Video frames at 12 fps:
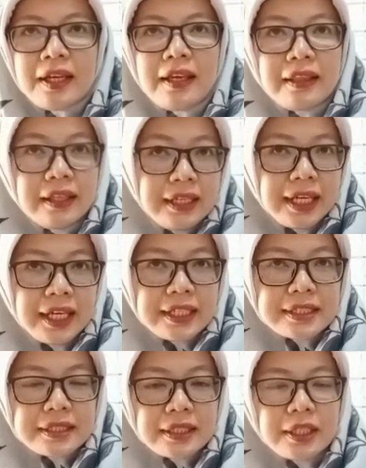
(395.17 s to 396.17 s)
The
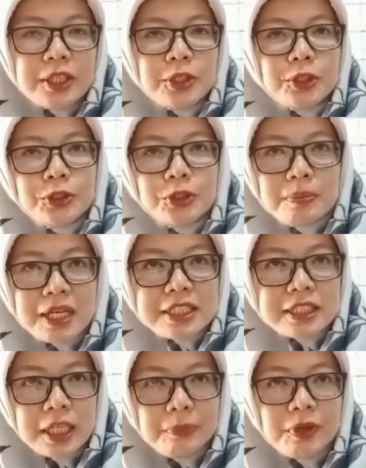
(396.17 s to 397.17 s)
next, you must
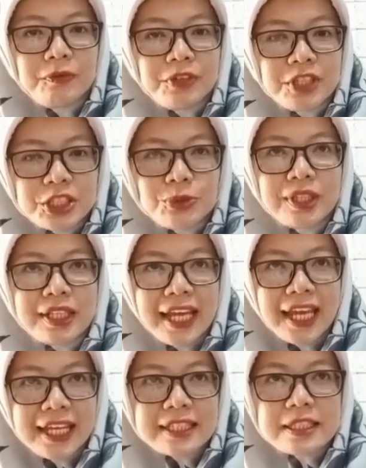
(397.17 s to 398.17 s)
keep visual
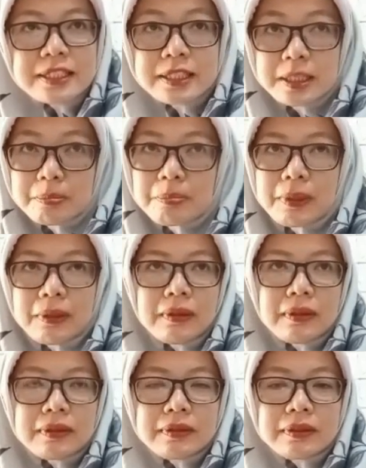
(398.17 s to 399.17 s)
aids simple.
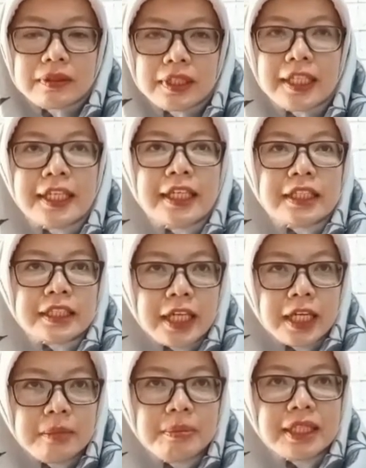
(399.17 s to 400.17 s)
It
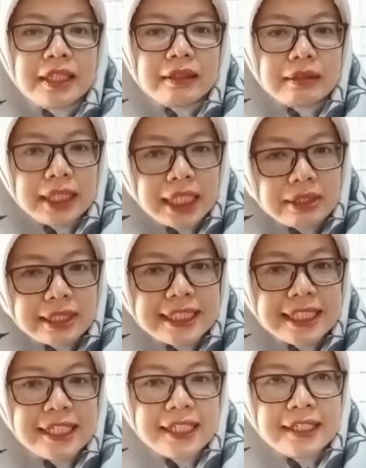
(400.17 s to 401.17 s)
can be the
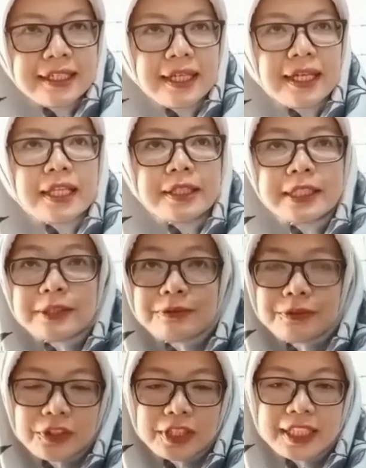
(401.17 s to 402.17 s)
clarity, the
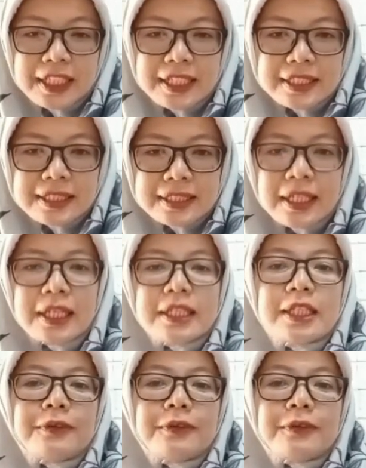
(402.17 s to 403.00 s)
focus, the